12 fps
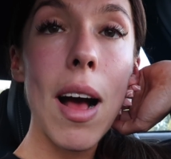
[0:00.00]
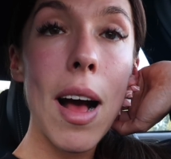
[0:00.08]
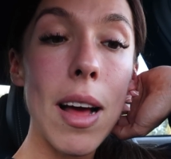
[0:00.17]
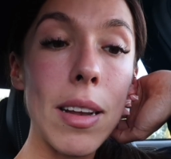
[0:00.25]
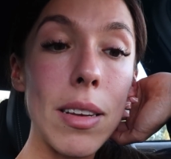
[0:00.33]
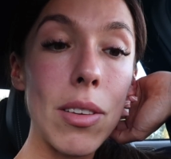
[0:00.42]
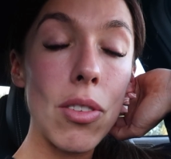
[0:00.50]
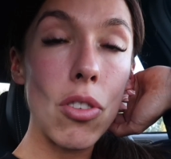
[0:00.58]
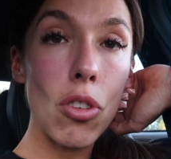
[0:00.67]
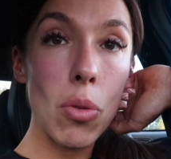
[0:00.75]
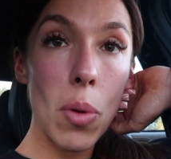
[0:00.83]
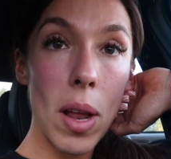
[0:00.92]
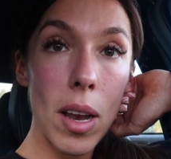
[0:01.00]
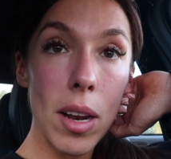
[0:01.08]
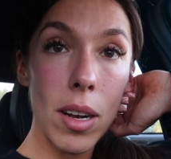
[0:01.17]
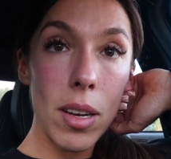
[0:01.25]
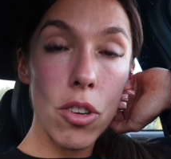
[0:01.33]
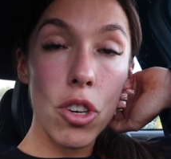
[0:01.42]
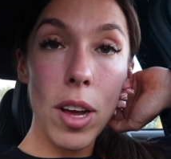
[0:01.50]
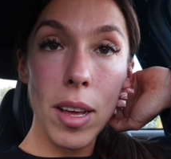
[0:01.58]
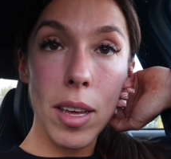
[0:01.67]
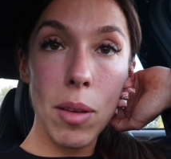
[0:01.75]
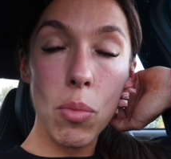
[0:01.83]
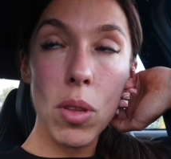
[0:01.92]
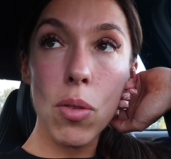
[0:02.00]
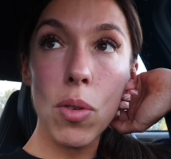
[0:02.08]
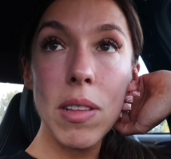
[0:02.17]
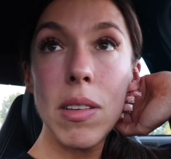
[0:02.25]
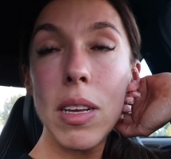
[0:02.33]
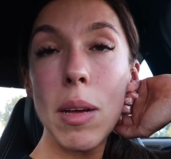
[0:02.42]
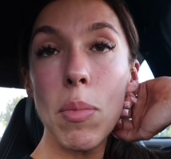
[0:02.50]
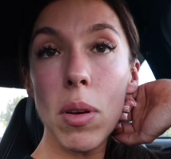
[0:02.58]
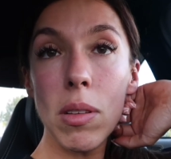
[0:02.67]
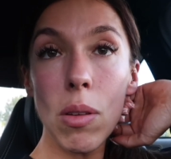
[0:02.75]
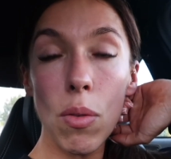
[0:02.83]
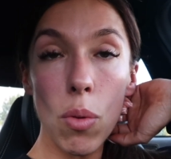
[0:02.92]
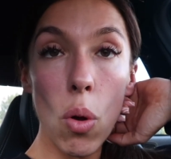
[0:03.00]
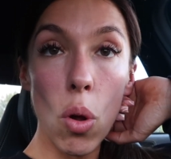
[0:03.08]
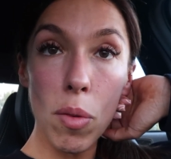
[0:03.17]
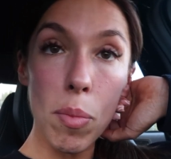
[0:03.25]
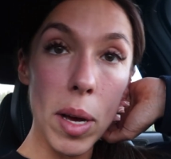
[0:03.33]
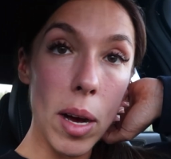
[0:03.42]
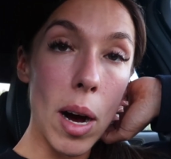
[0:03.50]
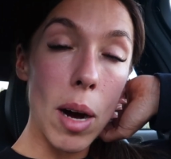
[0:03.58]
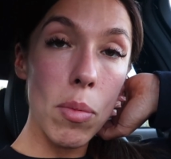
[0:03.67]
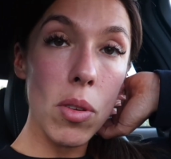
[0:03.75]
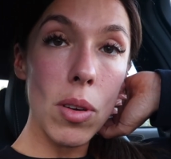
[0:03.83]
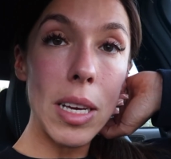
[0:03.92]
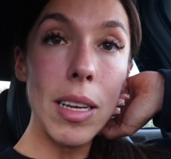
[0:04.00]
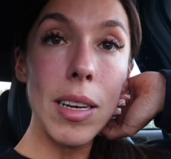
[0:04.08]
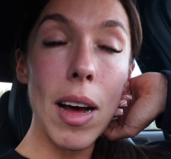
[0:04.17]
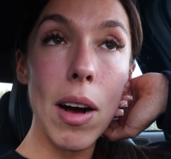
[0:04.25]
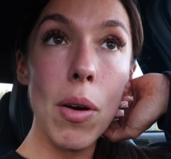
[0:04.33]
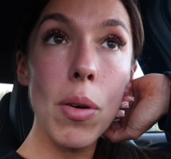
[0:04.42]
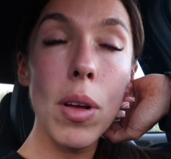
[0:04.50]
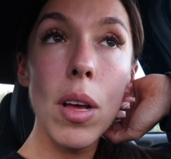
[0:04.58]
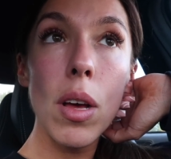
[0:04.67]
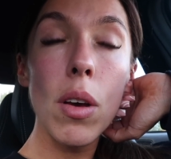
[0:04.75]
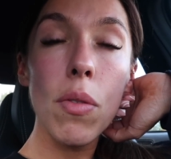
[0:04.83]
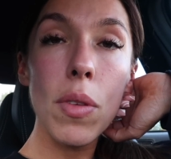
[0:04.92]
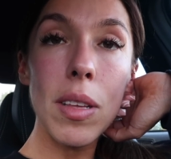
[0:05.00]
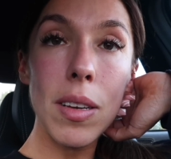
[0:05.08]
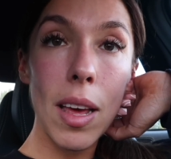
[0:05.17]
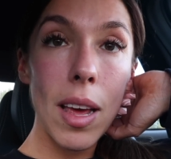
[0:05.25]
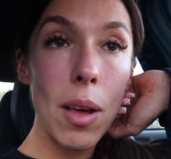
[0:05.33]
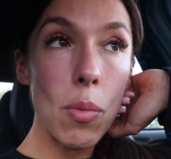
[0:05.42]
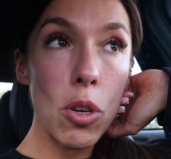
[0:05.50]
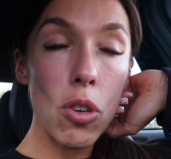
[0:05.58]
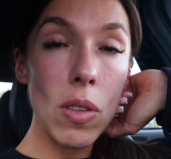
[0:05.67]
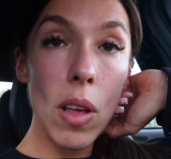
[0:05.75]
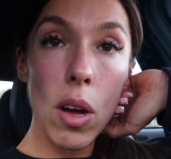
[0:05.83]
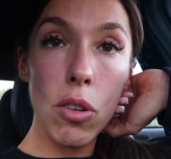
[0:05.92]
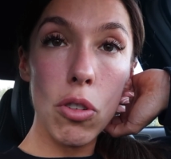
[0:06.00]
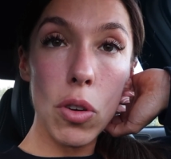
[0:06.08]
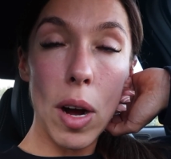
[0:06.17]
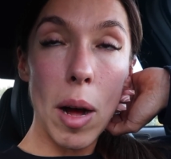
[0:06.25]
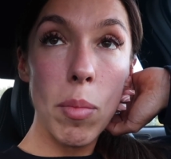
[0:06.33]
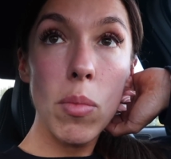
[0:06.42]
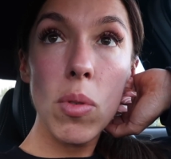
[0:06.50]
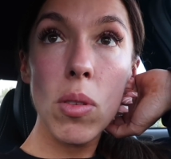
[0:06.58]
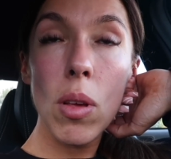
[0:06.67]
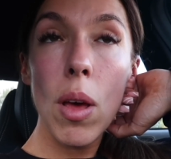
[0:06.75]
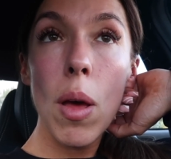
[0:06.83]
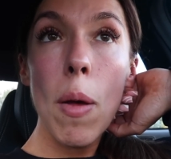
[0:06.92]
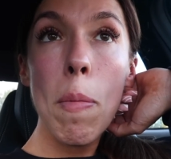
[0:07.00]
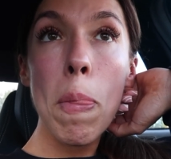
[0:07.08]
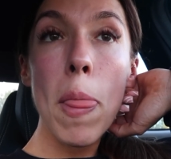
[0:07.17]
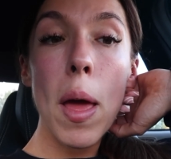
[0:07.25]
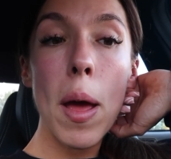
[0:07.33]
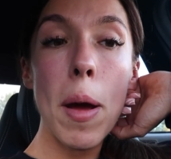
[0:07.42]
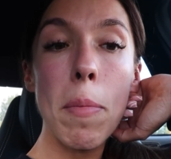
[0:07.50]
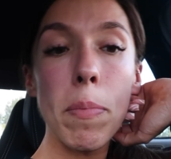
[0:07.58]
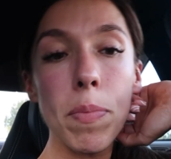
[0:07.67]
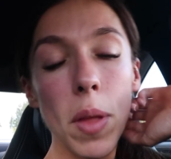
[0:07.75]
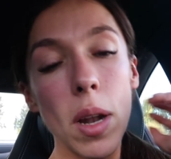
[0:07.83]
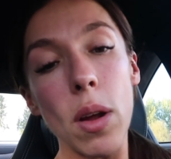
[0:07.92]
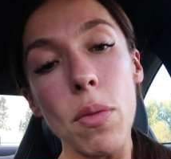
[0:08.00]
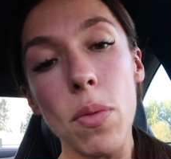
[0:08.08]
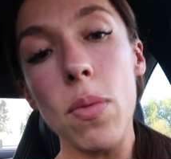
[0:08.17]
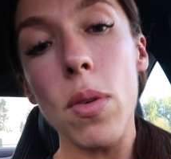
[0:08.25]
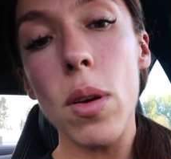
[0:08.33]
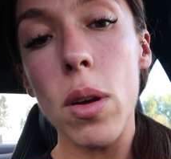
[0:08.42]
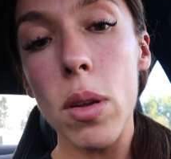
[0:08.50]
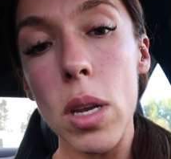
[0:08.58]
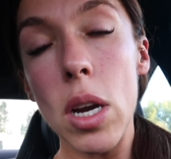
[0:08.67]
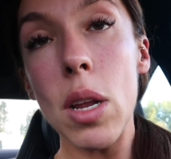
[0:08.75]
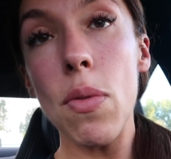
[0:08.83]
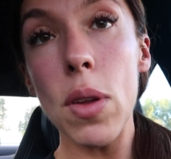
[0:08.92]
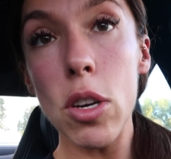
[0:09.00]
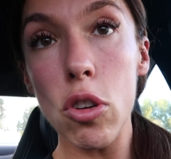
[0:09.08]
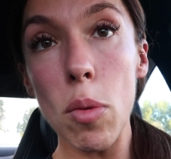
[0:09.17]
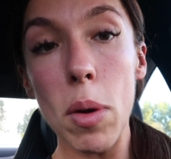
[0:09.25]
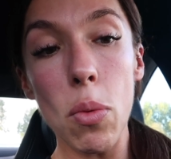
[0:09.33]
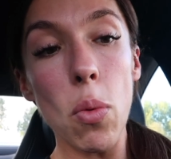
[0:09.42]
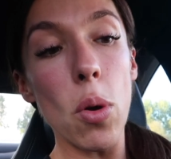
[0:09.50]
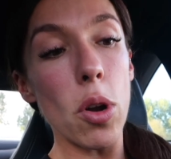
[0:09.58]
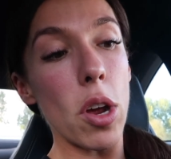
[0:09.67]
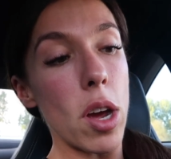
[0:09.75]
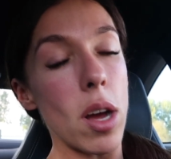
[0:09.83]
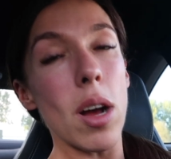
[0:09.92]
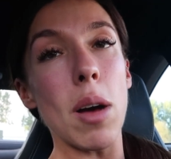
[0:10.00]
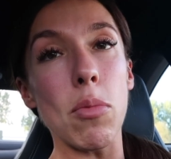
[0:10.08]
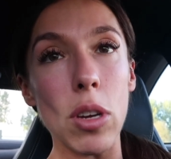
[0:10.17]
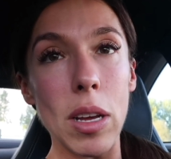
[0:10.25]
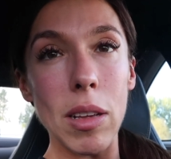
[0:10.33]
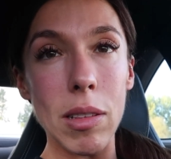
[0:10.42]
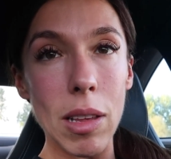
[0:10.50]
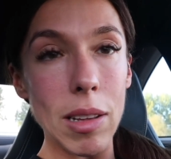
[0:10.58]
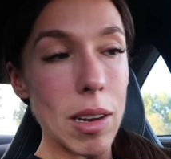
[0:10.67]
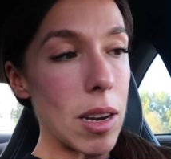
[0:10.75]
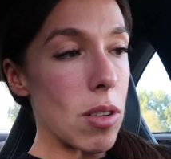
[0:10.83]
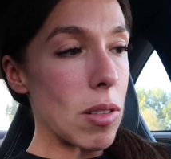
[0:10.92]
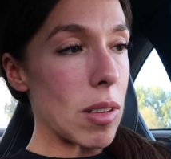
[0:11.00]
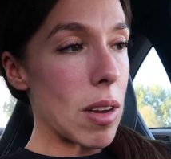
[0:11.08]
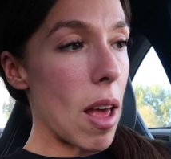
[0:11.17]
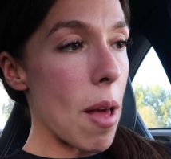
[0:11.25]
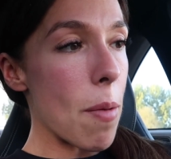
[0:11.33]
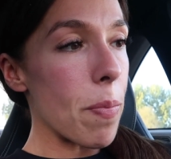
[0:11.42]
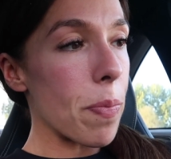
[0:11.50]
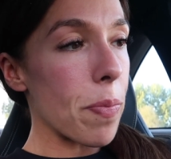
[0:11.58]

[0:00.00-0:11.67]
and do a little check-in with Christy because all, all of my carbs are in now for the day, which is 100 grams um, and I've nearly finished all my water. I'm drinking six litres a day.